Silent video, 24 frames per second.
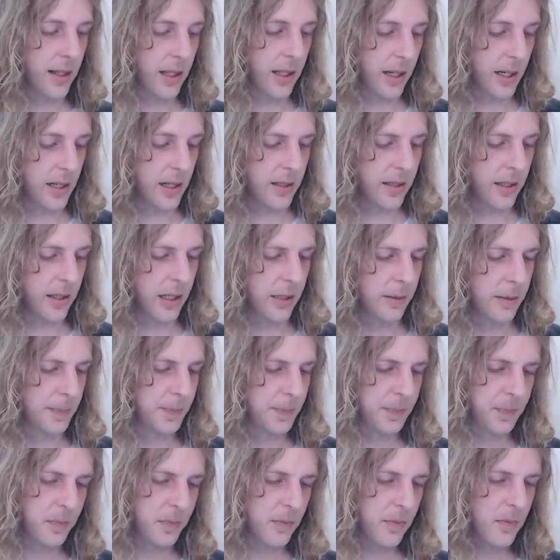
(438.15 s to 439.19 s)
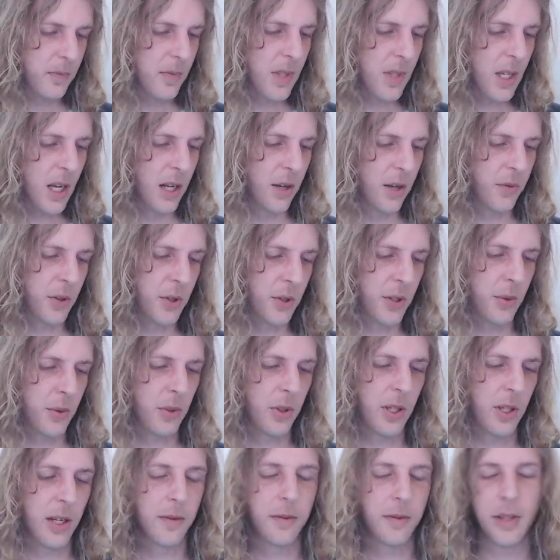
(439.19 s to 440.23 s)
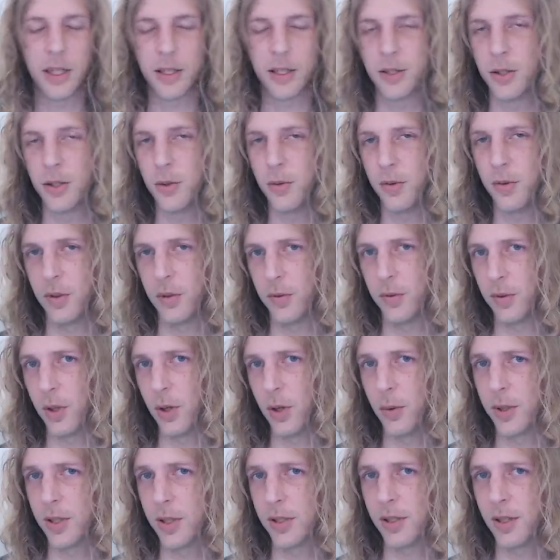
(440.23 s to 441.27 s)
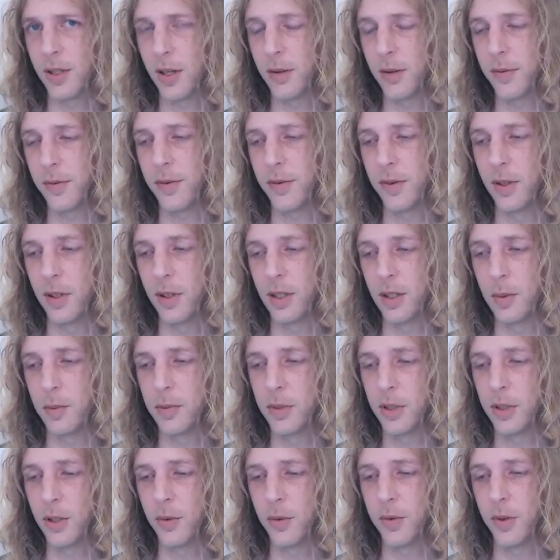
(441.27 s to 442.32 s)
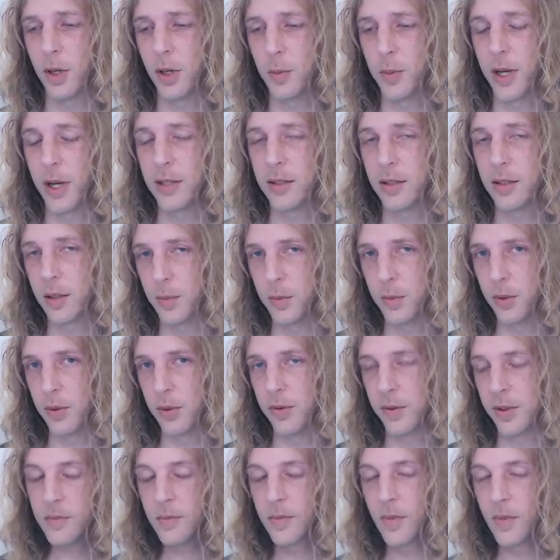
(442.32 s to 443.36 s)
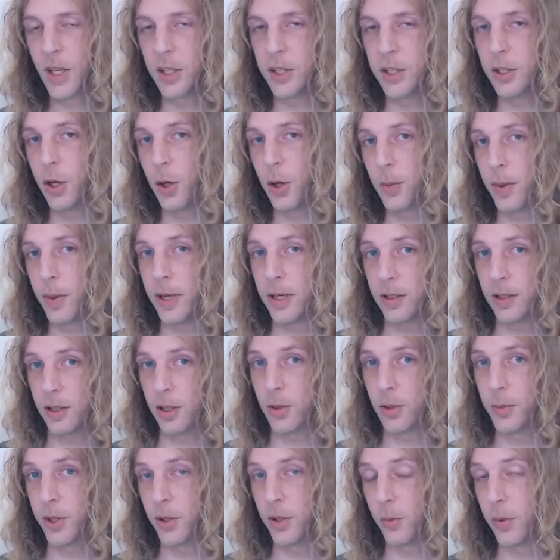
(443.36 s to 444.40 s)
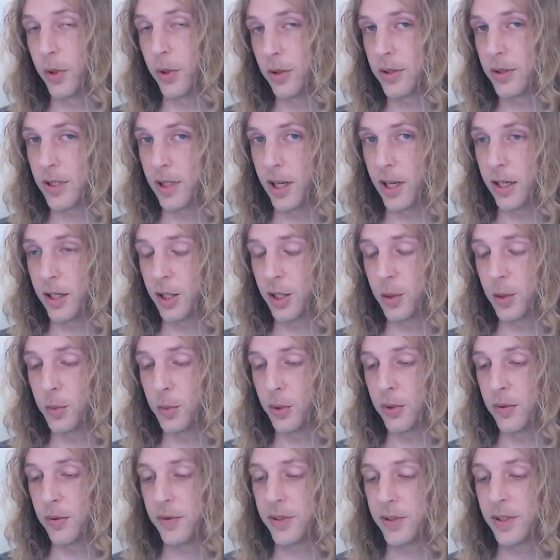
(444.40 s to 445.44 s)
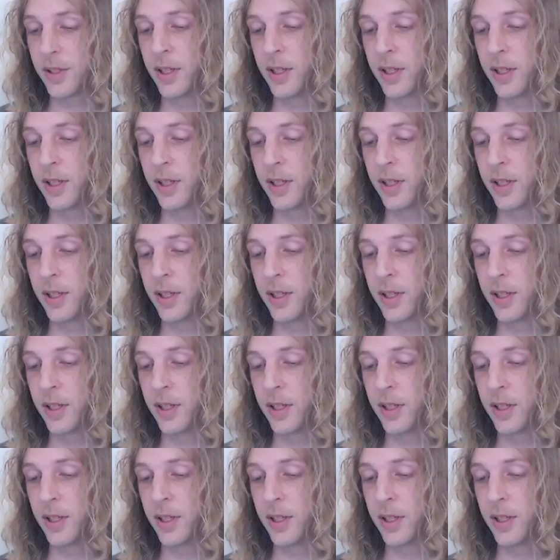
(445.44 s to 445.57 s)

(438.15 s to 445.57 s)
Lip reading: Like I said, if you're doing a lot of like 2 foot flowy stuff, very basic moves, you don't mind a little bit of wheel slide in your moves,